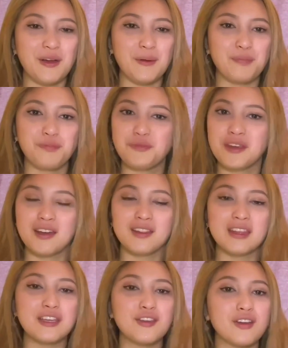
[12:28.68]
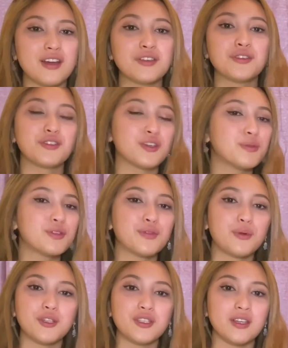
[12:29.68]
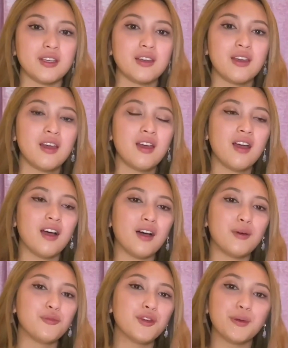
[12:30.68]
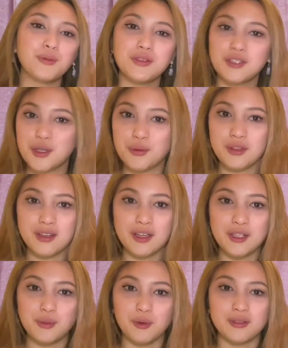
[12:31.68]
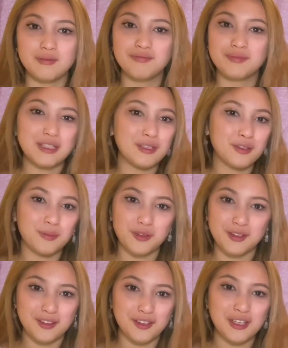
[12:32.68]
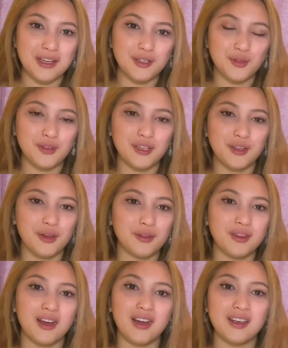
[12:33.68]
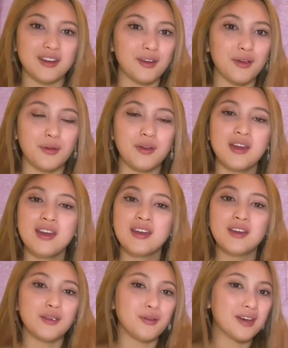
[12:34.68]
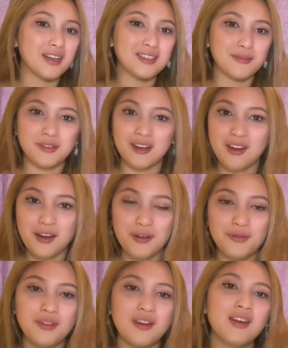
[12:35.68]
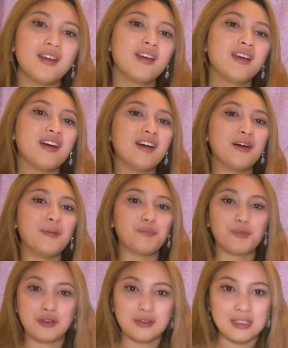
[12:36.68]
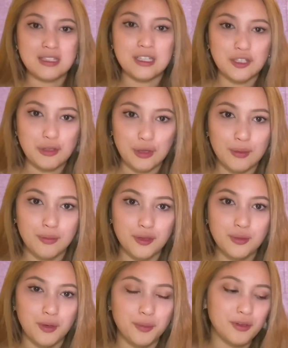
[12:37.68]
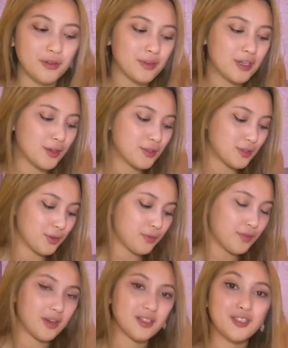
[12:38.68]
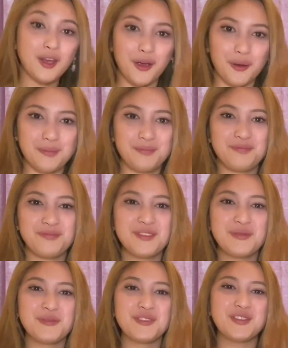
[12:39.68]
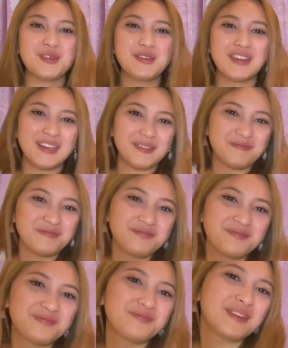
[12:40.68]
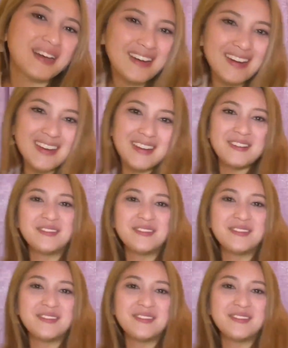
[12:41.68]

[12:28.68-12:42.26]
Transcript: yeah, thank you guys so much for watching. We hope to see you in the next one. It's going to be another challenge video that I know you guys will love, because it's literally our most popular video so far. So we'll see you then. Bye.